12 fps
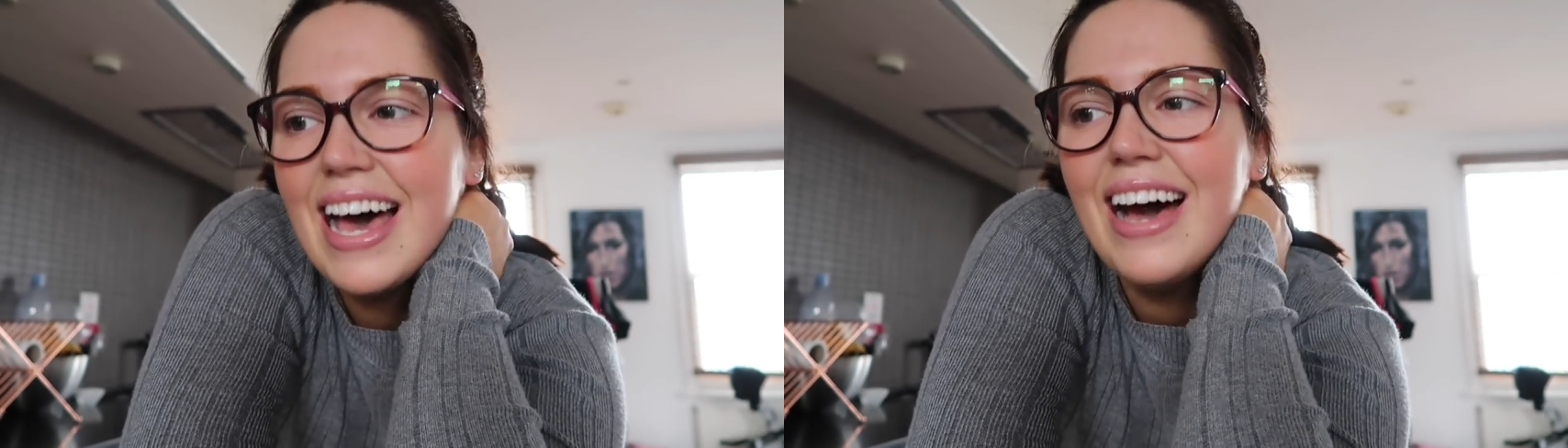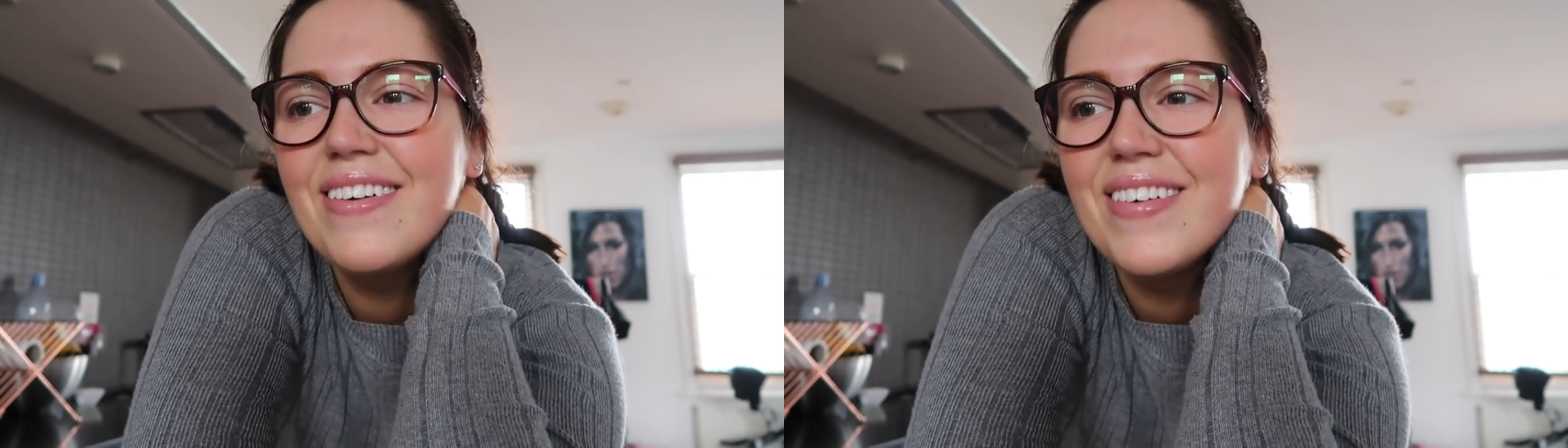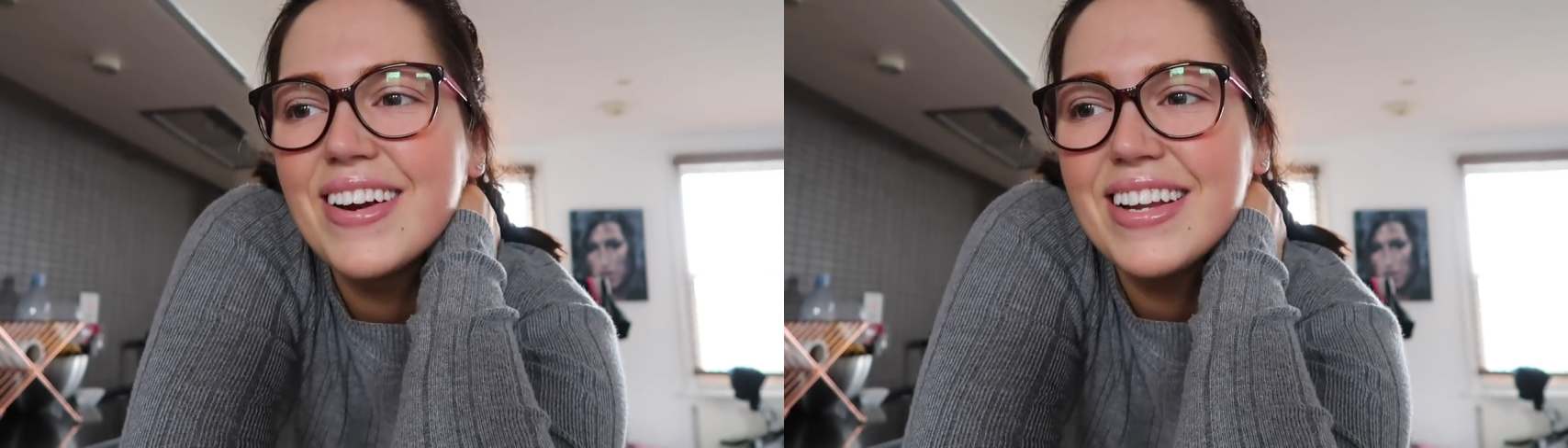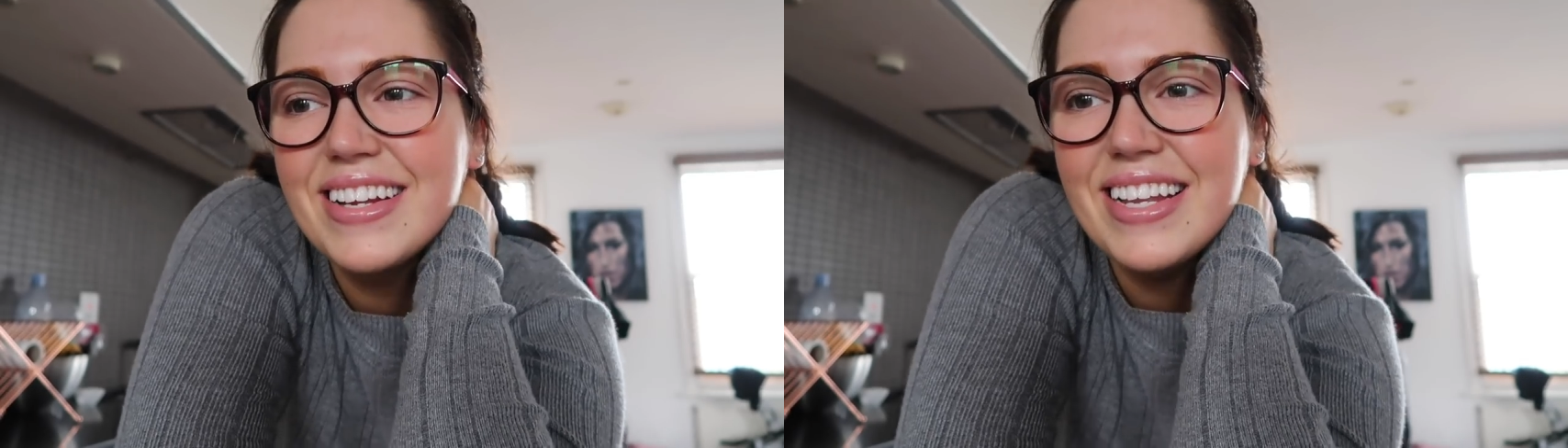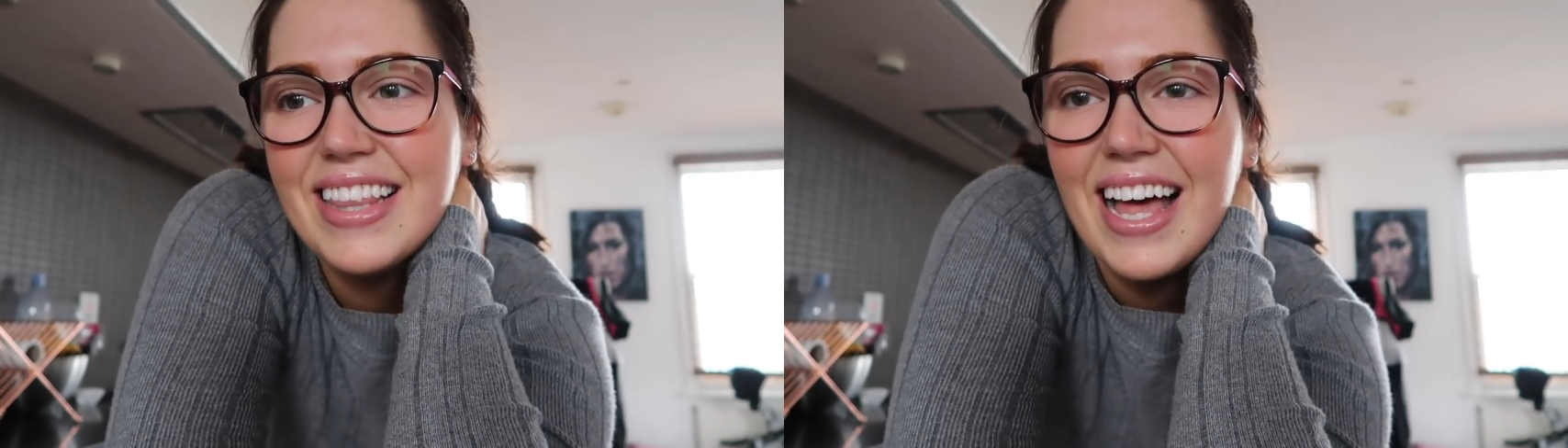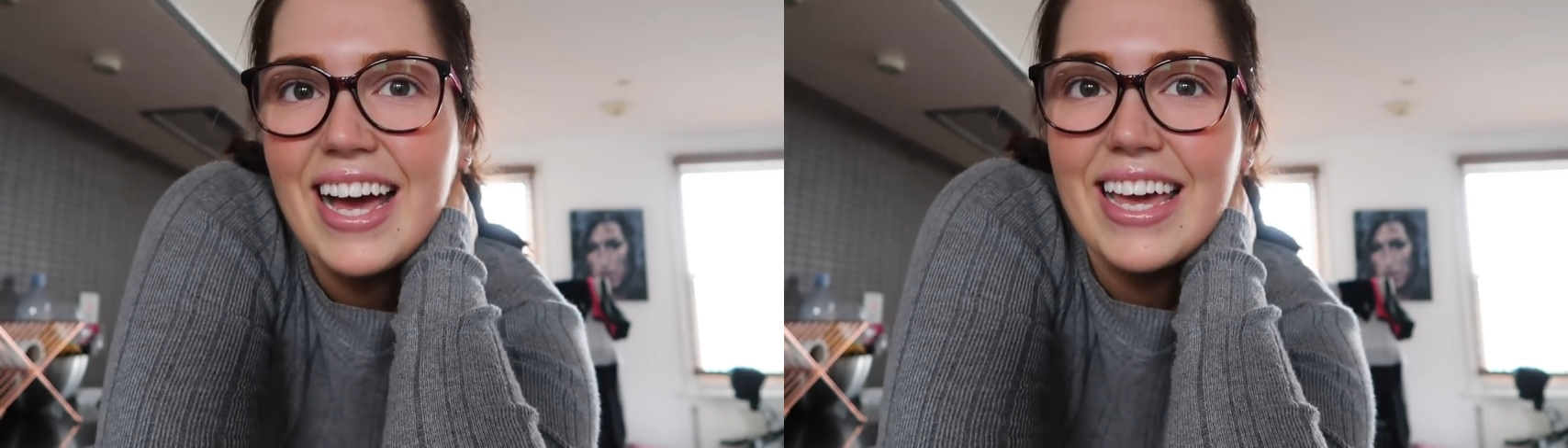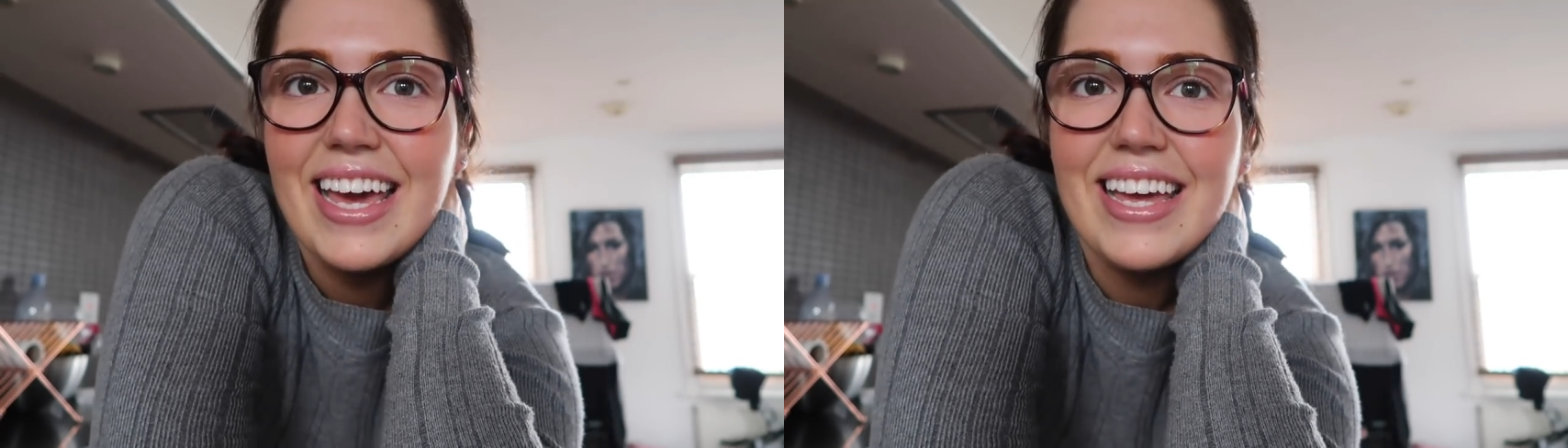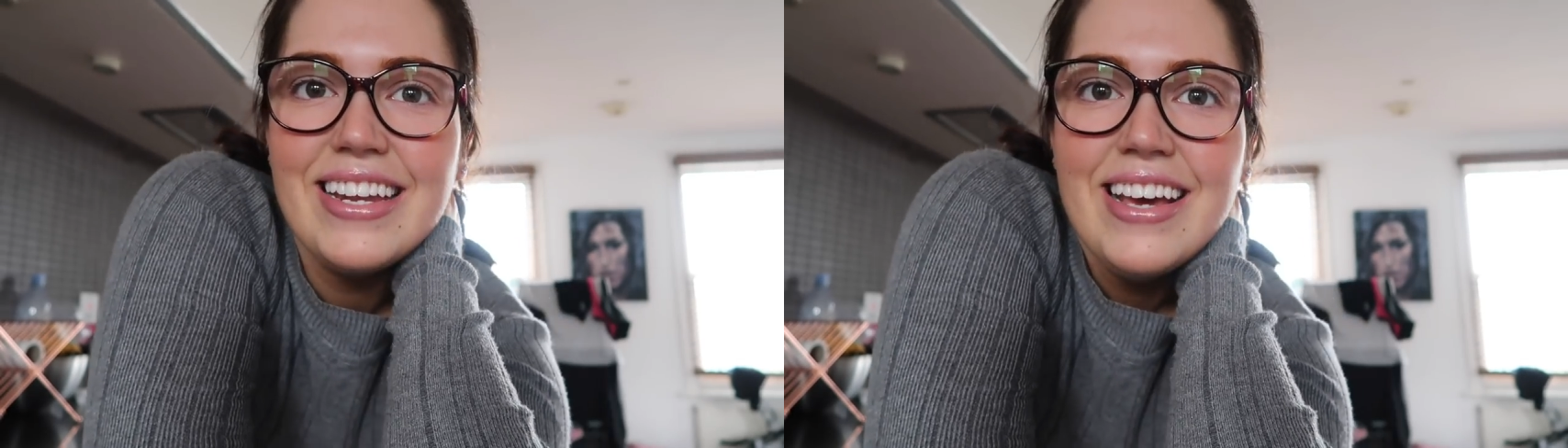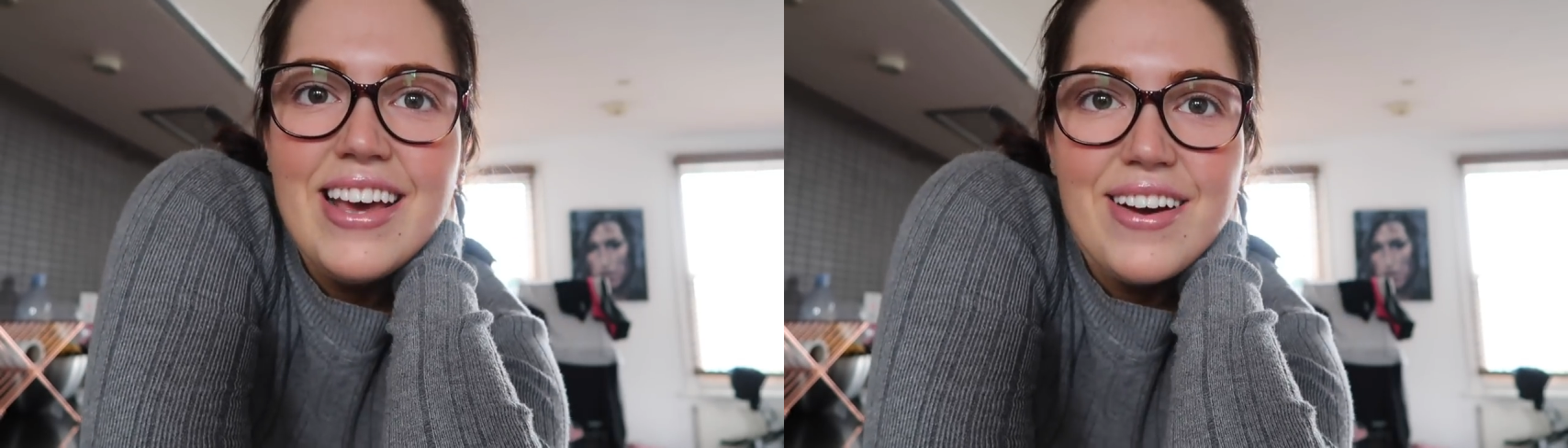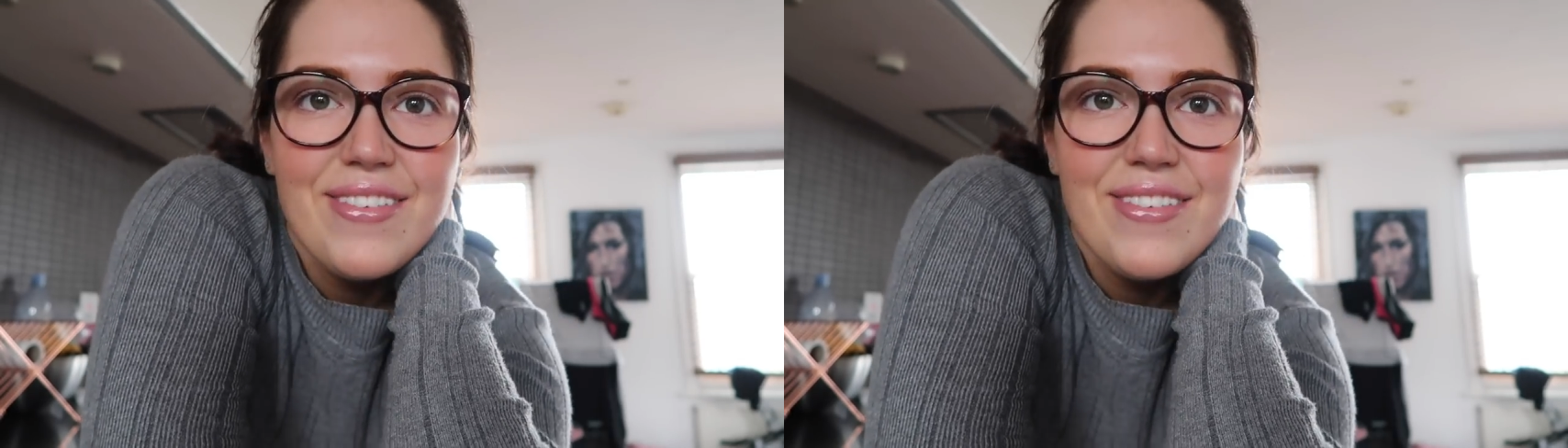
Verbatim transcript: I wanted to lie-in.